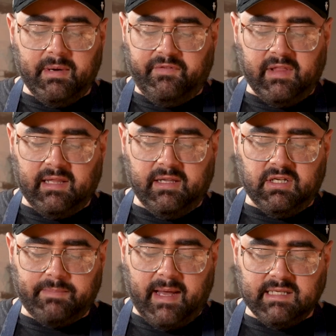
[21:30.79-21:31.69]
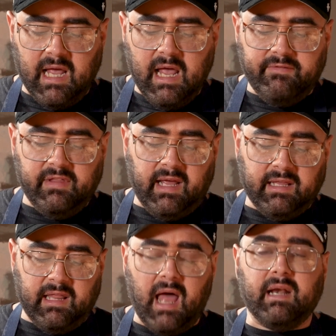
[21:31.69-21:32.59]
if you like a little spice. If you like a
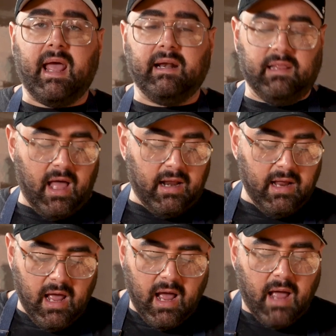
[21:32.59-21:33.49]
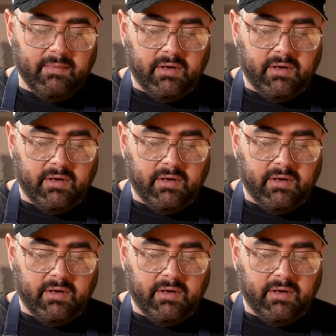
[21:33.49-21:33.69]
lot, add a lot. I'm